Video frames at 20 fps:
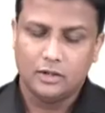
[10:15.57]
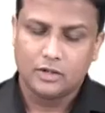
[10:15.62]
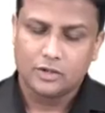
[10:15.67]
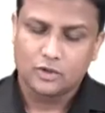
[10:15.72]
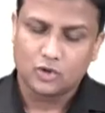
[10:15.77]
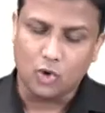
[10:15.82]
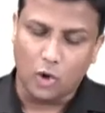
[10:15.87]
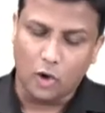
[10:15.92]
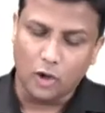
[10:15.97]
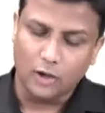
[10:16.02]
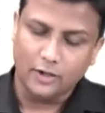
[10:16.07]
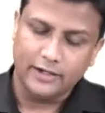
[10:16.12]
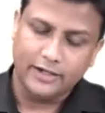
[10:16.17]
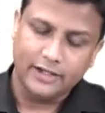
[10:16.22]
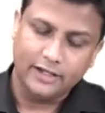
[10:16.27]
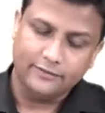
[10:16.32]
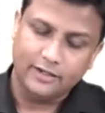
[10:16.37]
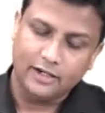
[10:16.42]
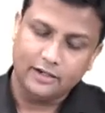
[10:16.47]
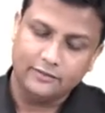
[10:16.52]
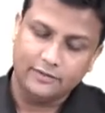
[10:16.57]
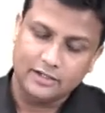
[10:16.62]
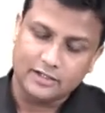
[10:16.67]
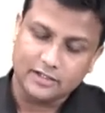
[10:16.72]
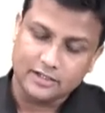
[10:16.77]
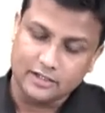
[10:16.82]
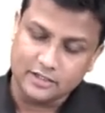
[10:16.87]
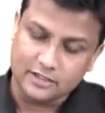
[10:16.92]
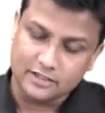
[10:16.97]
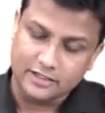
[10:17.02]
So already we have
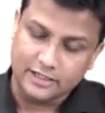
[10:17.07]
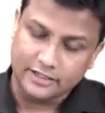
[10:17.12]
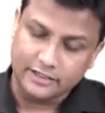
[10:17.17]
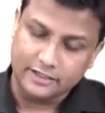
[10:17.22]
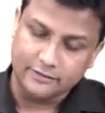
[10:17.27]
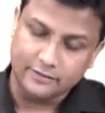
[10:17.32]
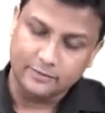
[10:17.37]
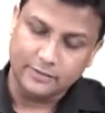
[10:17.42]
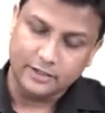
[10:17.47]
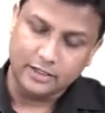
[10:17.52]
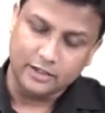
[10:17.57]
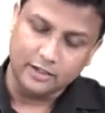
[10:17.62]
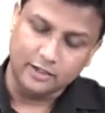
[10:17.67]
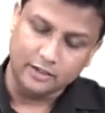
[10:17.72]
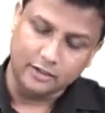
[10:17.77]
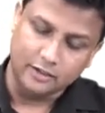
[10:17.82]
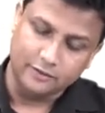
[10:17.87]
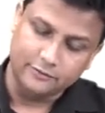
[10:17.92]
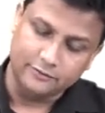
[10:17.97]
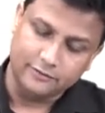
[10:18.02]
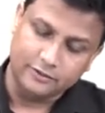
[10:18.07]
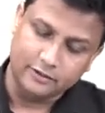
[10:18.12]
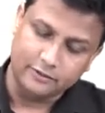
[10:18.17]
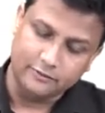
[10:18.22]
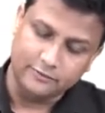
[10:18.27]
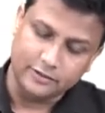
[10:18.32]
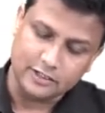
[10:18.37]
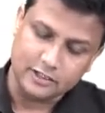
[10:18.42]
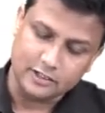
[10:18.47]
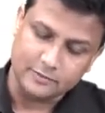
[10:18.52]
discussed that there will be a nerve
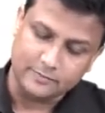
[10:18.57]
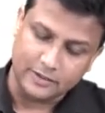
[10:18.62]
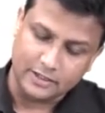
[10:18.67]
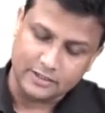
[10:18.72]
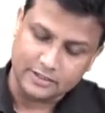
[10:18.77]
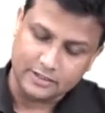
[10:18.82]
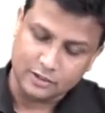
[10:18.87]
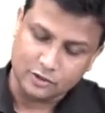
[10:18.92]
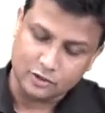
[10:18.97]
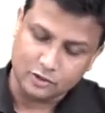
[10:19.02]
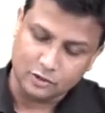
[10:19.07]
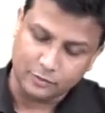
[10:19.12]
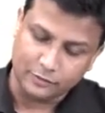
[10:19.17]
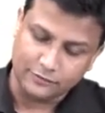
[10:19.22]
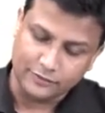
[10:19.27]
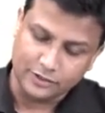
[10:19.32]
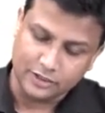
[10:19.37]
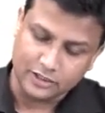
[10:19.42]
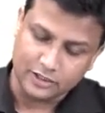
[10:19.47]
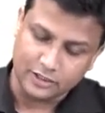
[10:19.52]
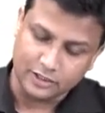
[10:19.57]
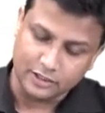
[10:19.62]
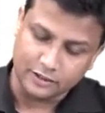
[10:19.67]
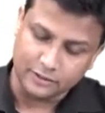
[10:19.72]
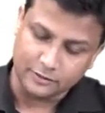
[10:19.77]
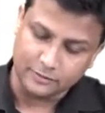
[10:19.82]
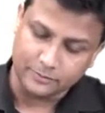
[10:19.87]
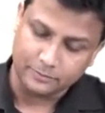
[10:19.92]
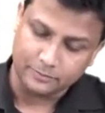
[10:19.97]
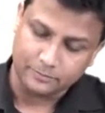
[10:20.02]
which is passing superficial
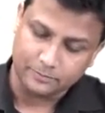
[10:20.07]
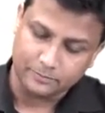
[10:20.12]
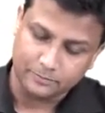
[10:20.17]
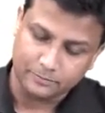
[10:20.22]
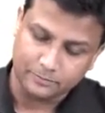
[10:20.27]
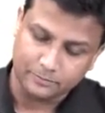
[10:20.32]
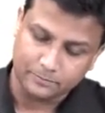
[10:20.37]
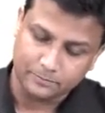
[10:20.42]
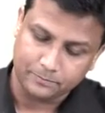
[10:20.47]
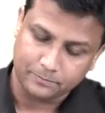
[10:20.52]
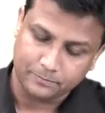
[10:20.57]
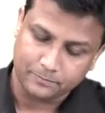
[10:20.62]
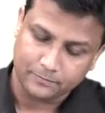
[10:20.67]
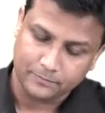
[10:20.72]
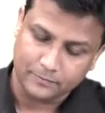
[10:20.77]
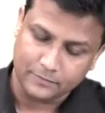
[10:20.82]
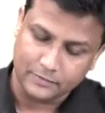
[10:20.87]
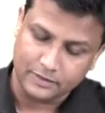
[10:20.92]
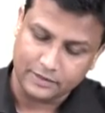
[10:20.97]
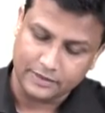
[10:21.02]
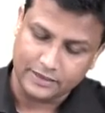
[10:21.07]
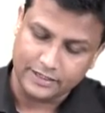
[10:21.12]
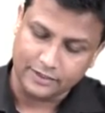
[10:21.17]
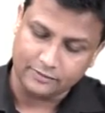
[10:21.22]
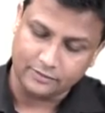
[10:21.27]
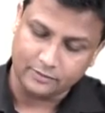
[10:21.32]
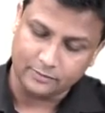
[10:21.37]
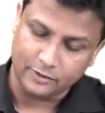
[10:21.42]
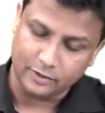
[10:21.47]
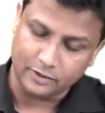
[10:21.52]
here.
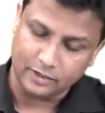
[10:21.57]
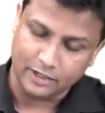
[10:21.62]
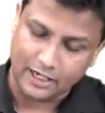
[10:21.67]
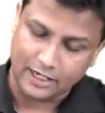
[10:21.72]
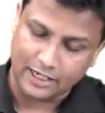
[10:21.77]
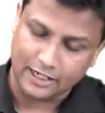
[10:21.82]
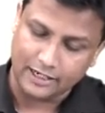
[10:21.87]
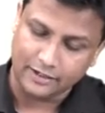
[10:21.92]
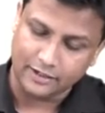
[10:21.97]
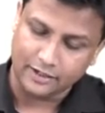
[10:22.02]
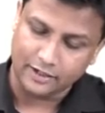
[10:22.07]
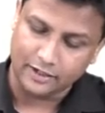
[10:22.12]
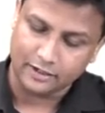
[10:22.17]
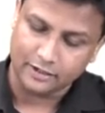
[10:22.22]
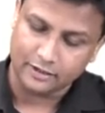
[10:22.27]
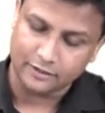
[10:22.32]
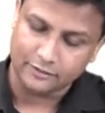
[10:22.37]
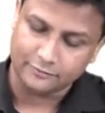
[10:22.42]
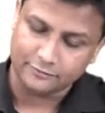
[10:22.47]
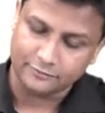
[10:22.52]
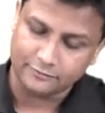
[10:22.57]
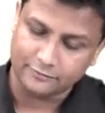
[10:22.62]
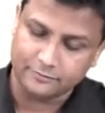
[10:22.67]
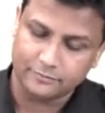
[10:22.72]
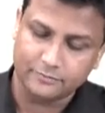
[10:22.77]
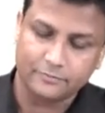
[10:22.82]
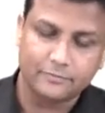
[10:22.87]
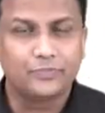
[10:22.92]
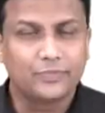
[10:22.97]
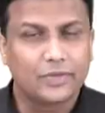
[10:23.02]
That will be your ulnar nerve.
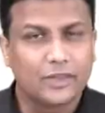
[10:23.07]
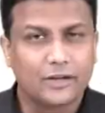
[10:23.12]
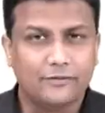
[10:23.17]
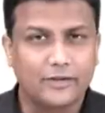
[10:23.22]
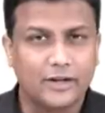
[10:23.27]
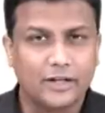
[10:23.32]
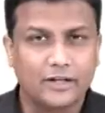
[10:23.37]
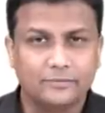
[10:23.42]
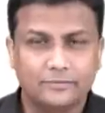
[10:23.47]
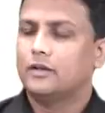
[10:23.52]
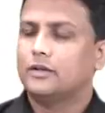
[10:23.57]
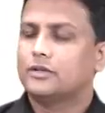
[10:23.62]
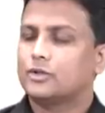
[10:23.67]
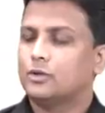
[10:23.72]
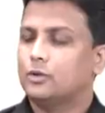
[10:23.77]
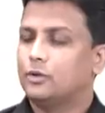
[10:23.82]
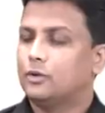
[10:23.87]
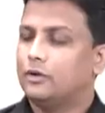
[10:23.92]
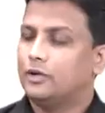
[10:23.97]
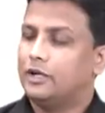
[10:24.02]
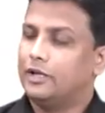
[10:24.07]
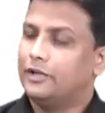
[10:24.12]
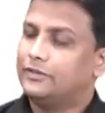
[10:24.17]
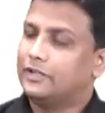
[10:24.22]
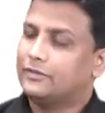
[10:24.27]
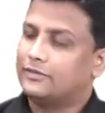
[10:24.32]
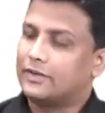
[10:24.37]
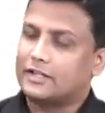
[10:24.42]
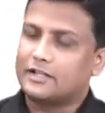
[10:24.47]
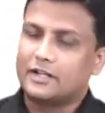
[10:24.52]
Fine. So if
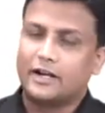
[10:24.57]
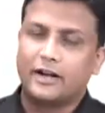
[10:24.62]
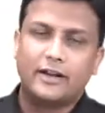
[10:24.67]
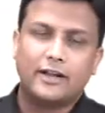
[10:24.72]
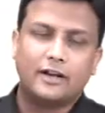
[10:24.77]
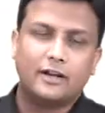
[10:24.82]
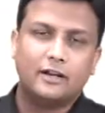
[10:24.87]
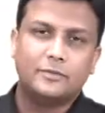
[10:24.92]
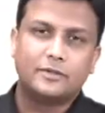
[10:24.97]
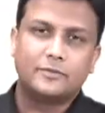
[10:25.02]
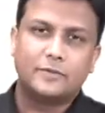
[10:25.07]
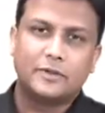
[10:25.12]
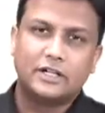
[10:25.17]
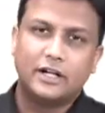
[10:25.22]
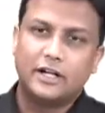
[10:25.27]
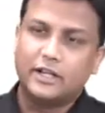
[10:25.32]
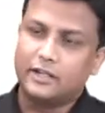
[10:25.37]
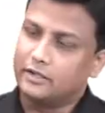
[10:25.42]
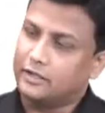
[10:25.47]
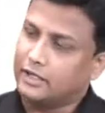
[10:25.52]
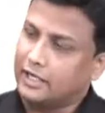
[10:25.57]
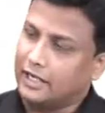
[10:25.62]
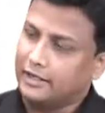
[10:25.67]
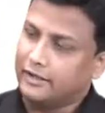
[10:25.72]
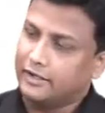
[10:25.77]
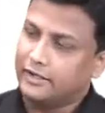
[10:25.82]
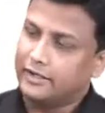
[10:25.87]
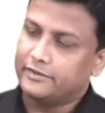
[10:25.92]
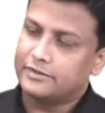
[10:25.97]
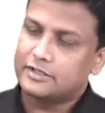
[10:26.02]
the flexor retinaculum is present here,
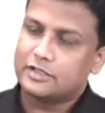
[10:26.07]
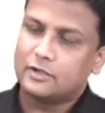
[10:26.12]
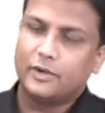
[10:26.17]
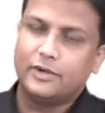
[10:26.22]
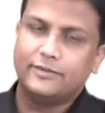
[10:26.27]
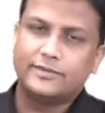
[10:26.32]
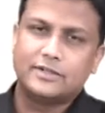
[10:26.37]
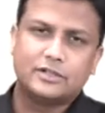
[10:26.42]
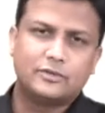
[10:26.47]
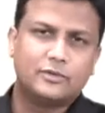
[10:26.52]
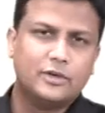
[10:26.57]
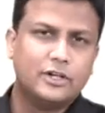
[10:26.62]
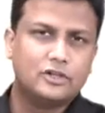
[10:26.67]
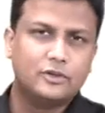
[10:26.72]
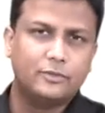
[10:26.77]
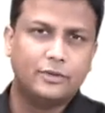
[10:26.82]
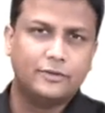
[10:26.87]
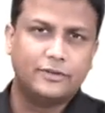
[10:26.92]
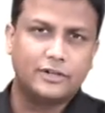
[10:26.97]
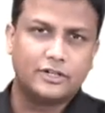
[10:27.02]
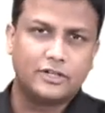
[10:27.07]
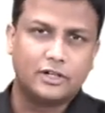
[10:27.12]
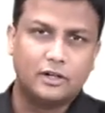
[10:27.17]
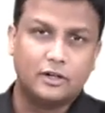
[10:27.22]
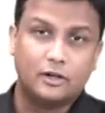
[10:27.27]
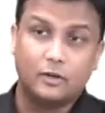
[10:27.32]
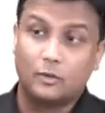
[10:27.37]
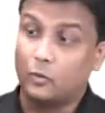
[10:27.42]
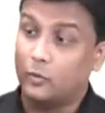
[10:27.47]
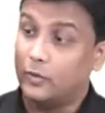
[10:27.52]
ulnar nerve is the one which is going superficial,
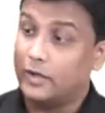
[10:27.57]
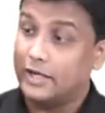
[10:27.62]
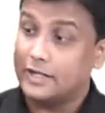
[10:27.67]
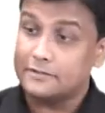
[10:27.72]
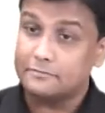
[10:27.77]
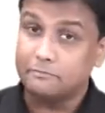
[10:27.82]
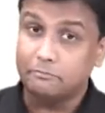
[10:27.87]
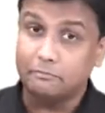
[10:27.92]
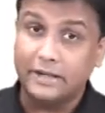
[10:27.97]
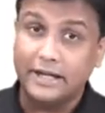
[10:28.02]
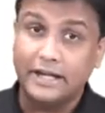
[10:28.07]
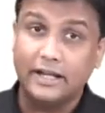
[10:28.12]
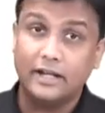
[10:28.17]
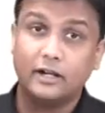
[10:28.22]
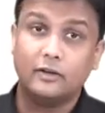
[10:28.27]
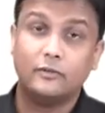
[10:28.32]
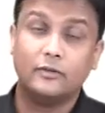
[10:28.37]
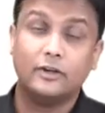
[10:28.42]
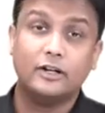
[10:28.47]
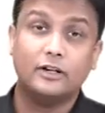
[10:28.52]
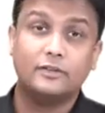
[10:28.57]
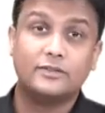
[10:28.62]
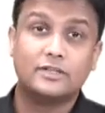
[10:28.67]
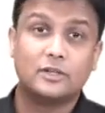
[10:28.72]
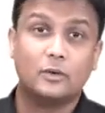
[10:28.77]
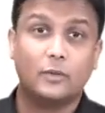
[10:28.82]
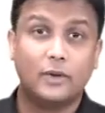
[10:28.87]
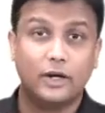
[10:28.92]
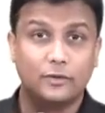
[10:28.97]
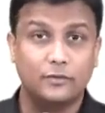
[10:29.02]
whereas median nerve is
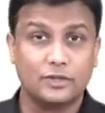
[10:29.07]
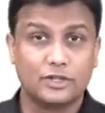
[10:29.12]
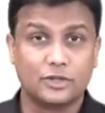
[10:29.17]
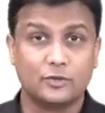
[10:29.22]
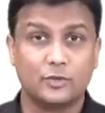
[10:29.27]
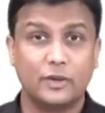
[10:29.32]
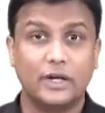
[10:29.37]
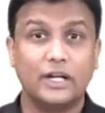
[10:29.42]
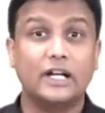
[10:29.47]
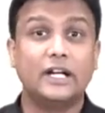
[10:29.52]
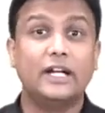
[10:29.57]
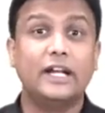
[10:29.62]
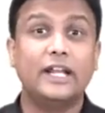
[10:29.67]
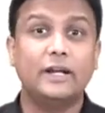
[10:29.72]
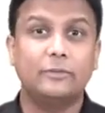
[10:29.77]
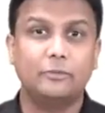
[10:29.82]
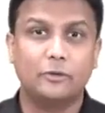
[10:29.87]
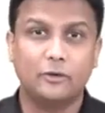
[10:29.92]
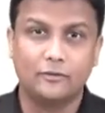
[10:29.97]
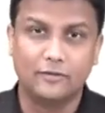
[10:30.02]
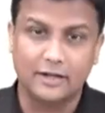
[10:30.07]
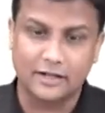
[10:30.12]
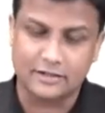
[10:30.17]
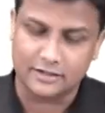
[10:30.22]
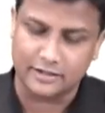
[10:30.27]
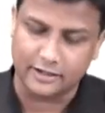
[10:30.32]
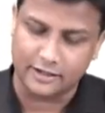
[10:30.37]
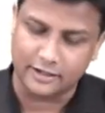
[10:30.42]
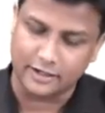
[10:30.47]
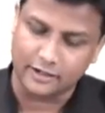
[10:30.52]
the one which is going deep to
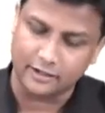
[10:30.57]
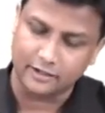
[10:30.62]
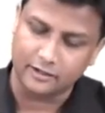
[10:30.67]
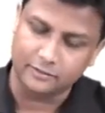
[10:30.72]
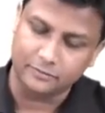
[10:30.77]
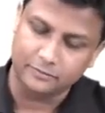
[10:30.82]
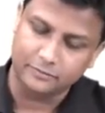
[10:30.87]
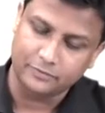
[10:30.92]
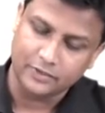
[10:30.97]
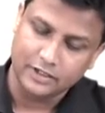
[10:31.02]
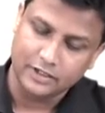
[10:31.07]
flexor retinaculum.